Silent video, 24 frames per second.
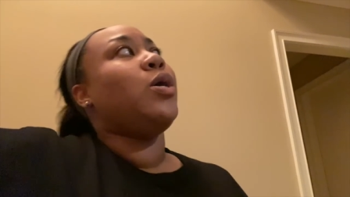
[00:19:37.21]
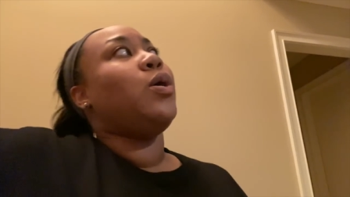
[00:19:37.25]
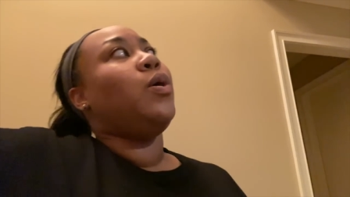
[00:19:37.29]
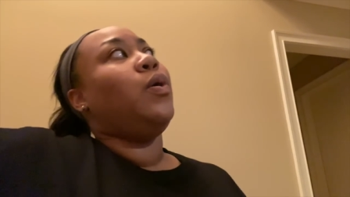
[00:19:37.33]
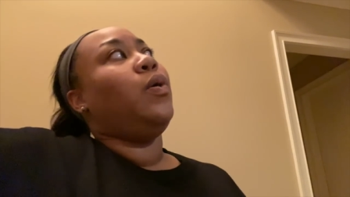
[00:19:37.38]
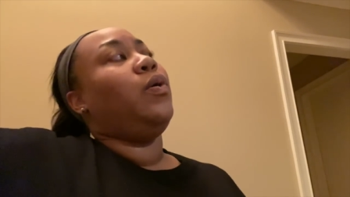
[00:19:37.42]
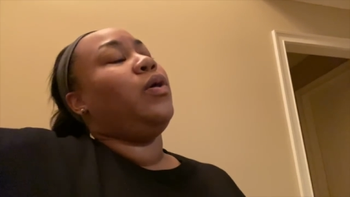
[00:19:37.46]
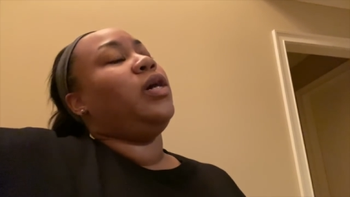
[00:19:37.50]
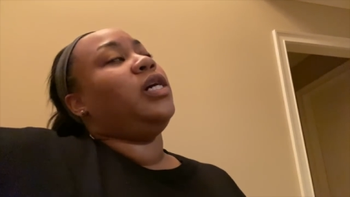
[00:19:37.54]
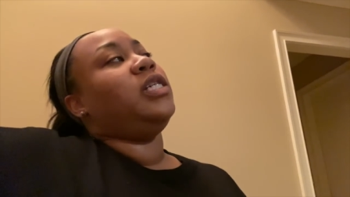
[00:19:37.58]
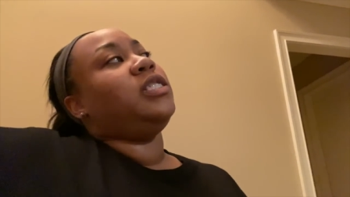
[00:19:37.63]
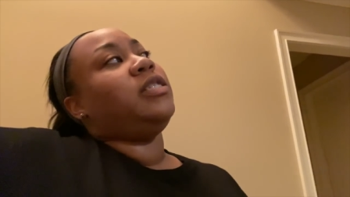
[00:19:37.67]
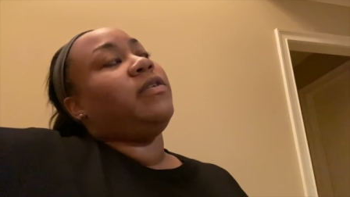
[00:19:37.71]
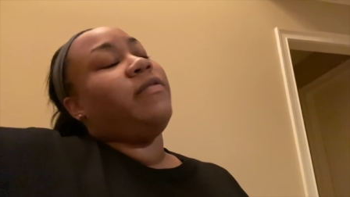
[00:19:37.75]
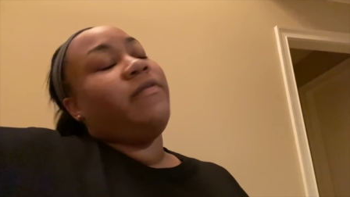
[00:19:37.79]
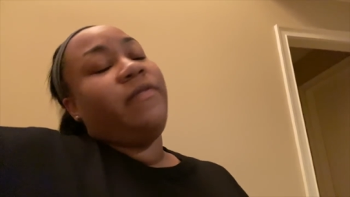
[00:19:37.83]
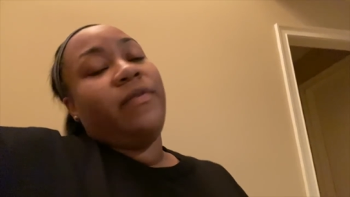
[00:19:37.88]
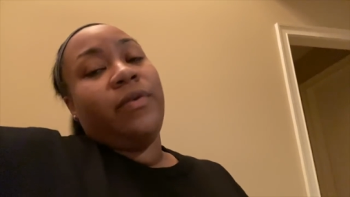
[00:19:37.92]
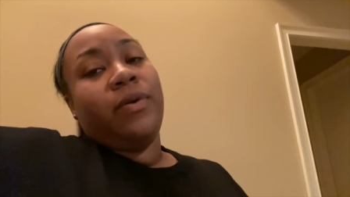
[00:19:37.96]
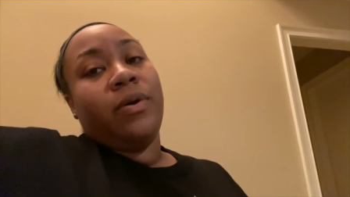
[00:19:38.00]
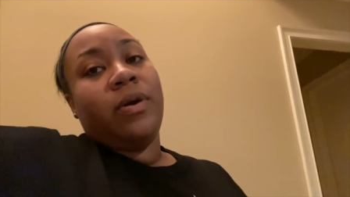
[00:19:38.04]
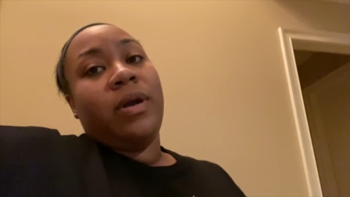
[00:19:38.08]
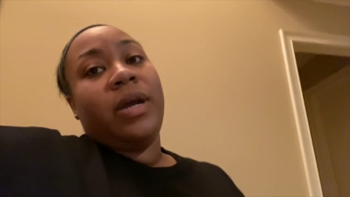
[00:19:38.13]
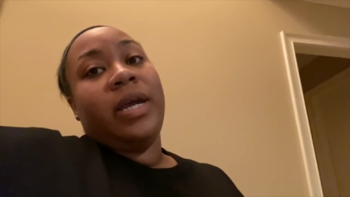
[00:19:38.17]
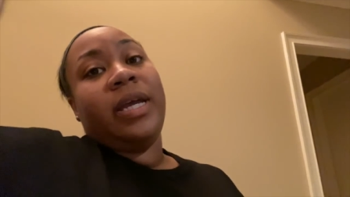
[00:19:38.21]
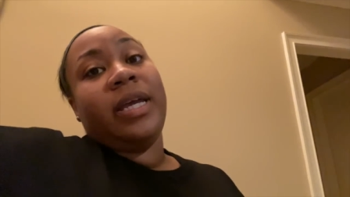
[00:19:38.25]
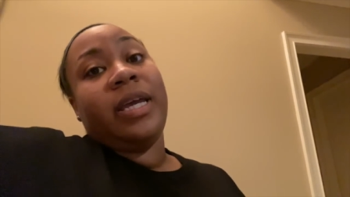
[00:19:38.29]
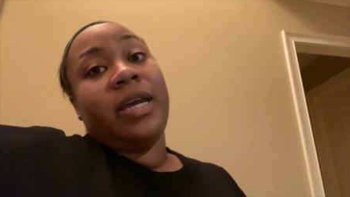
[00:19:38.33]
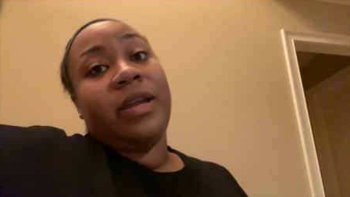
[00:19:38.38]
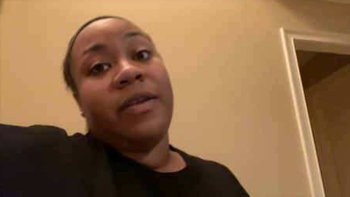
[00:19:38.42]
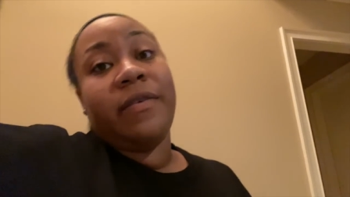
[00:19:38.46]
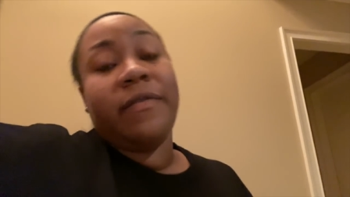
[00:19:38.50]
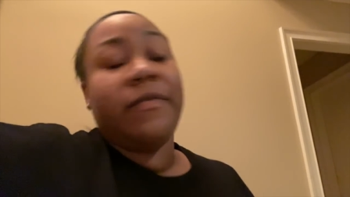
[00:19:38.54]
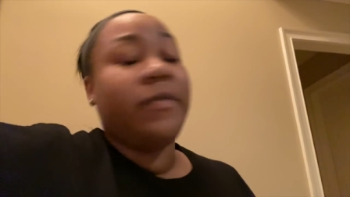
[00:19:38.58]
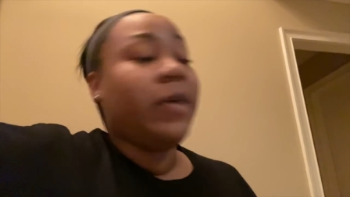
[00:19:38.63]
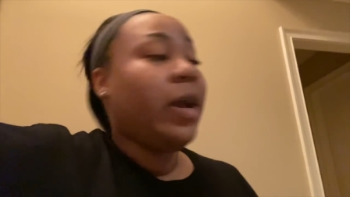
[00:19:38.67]
or a Sephora and get
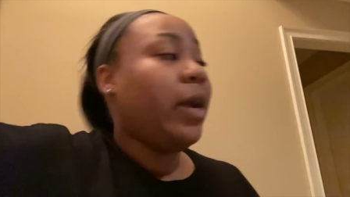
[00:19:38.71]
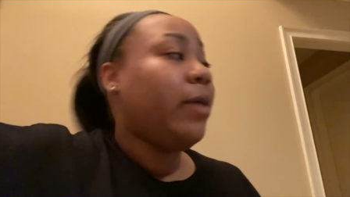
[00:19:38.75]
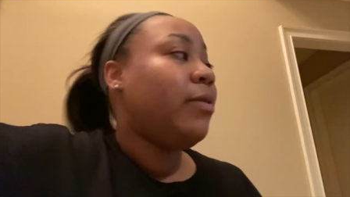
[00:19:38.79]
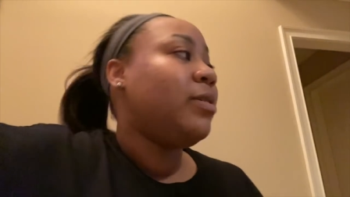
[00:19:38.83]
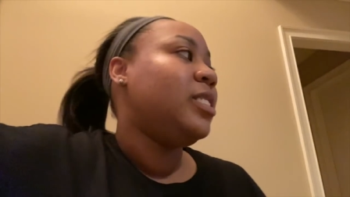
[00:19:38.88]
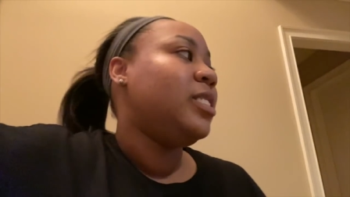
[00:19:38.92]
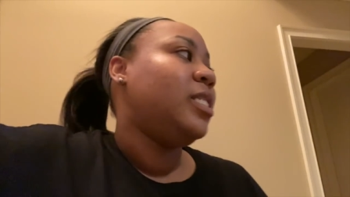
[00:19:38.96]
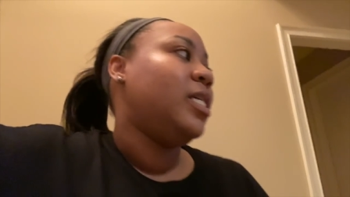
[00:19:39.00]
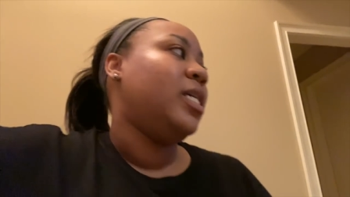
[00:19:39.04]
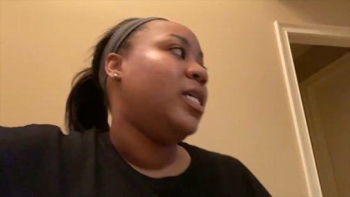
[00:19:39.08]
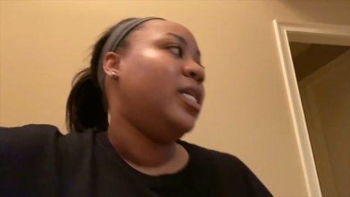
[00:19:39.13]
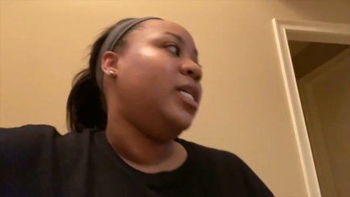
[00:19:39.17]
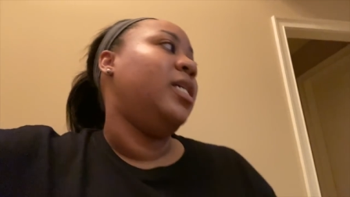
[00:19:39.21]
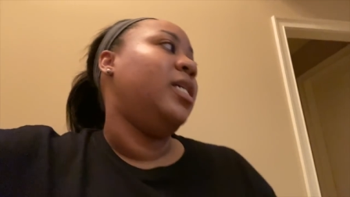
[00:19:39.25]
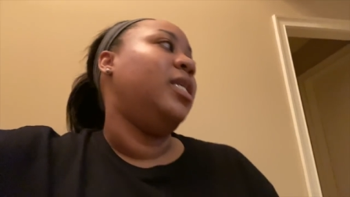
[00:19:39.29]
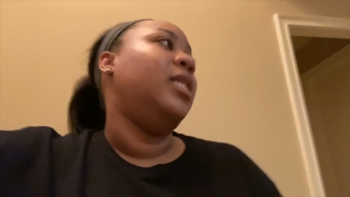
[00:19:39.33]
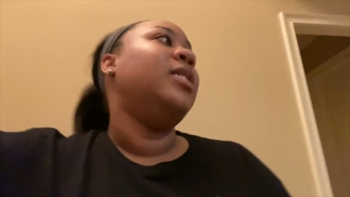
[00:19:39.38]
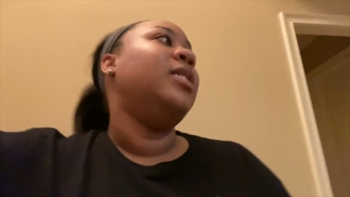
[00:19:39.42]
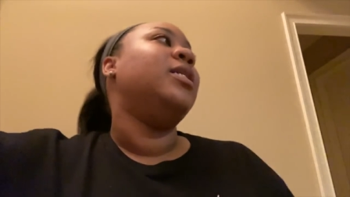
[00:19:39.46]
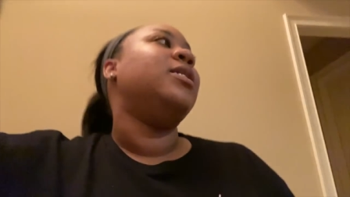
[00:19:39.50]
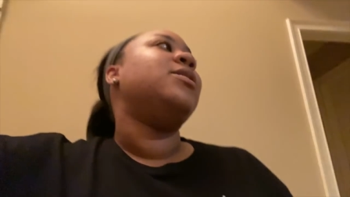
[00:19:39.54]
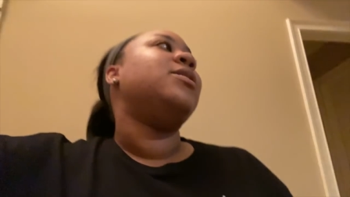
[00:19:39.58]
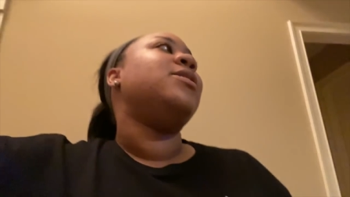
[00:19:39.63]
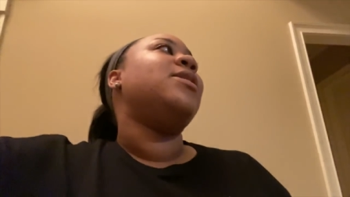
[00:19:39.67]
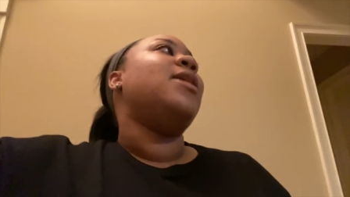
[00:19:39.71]
a fragrance again.